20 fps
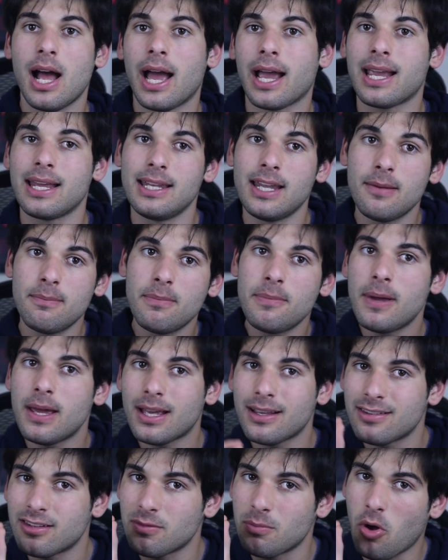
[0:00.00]
I can
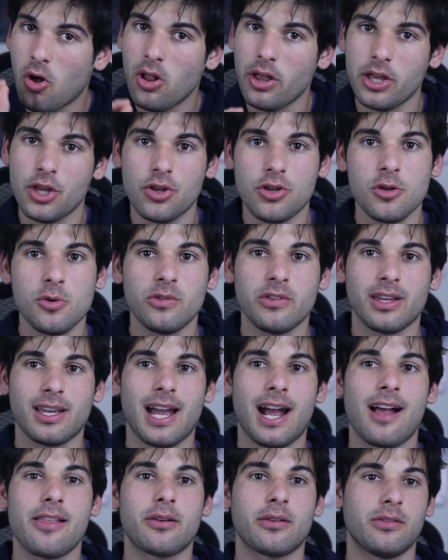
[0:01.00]
nitpick small issues like
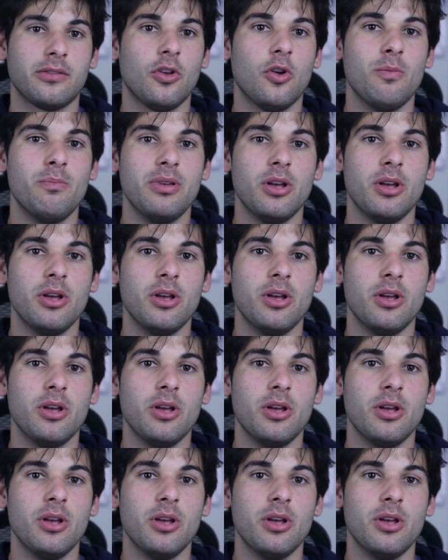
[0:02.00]
how there's no